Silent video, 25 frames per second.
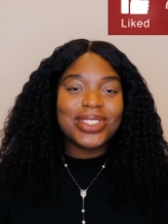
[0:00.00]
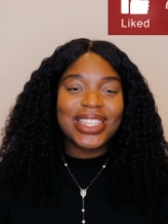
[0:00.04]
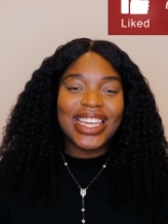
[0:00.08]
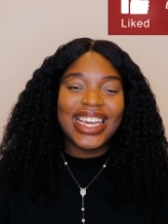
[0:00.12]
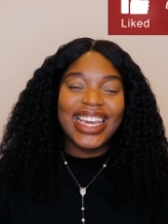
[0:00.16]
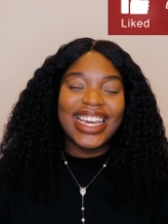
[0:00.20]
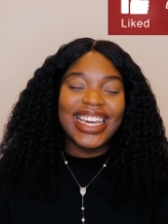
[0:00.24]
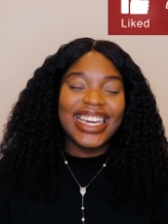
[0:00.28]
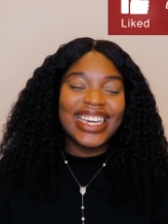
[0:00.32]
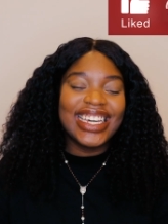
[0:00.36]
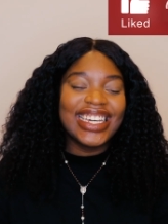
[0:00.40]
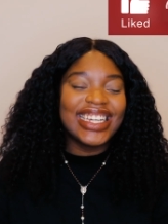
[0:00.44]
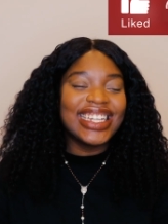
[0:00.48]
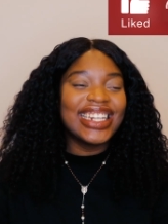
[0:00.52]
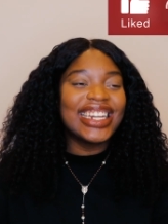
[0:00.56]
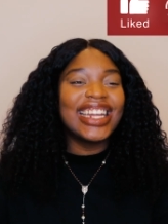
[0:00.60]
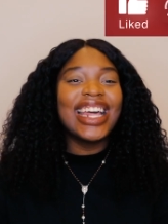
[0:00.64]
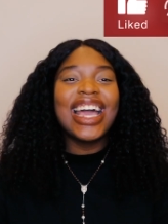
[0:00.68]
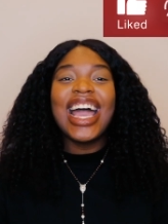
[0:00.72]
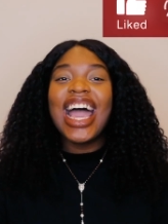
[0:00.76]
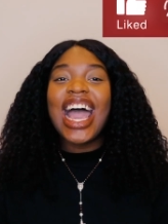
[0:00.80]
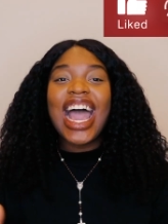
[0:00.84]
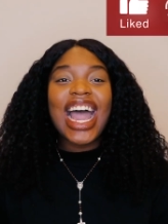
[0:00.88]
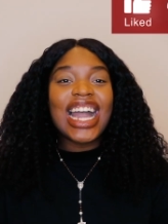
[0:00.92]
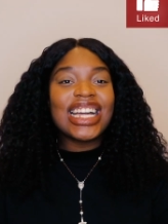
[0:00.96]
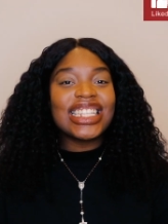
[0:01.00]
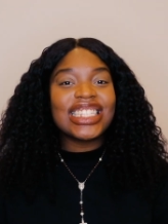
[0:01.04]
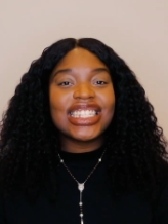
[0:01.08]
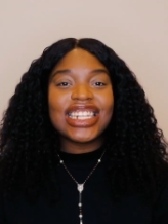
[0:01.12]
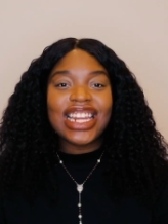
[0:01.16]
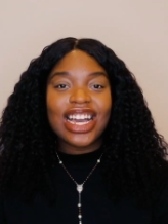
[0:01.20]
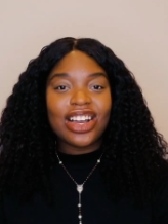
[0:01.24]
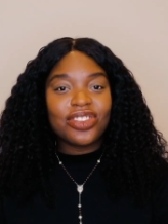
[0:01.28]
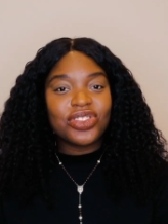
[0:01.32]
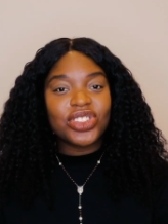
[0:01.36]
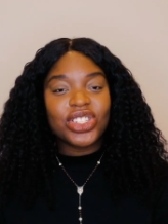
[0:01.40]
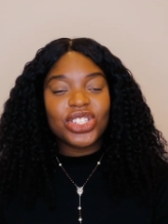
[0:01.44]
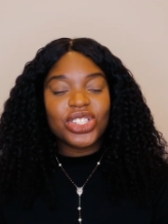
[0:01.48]
I'm saying? I
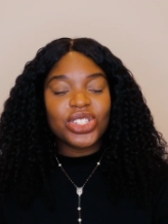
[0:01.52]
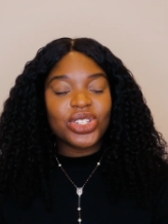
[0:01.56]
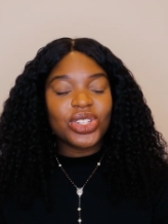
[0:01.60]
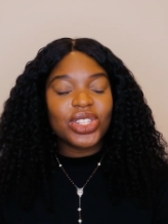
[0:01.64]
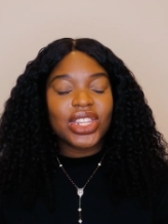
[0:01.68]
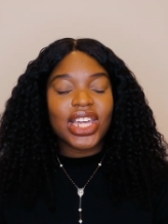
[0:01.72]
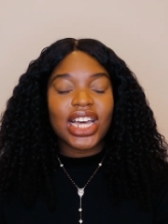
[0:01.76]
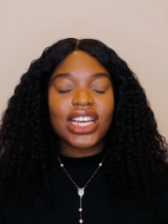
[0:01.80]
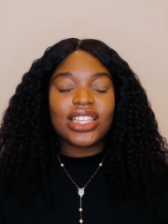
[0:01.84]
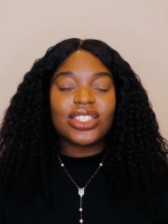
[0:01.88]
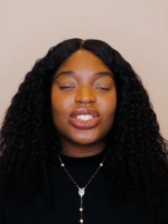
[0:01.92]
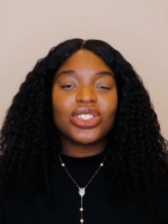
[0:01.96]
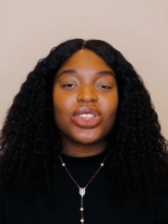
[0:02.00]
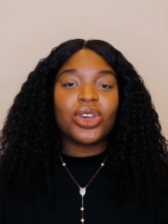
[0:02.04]
didn't have to do that.